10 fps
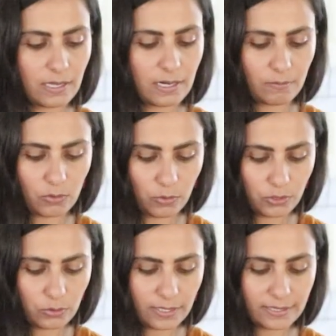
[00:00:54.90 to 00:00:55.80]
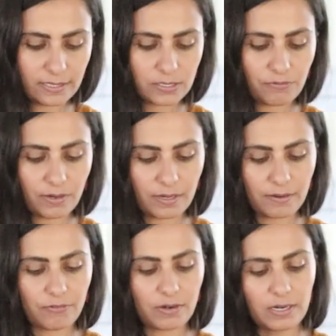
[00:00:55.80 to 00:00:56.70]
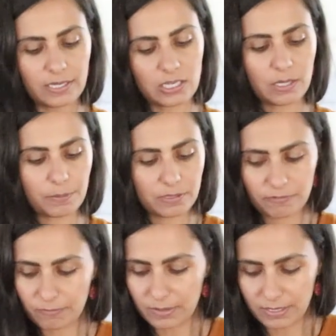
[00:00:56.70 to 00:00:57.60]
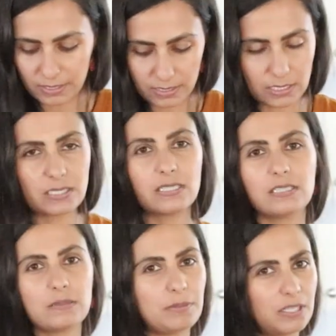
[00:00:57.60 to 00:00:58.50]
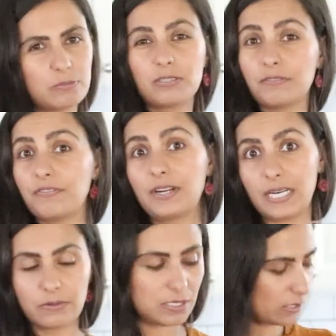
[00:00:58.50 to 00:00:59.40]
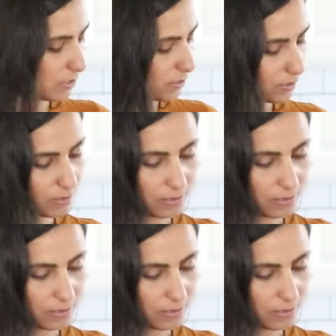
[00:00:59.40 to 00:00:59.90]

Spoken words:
and I'm going to let this fry for like a couple of minutes until it becomes a little fragrant.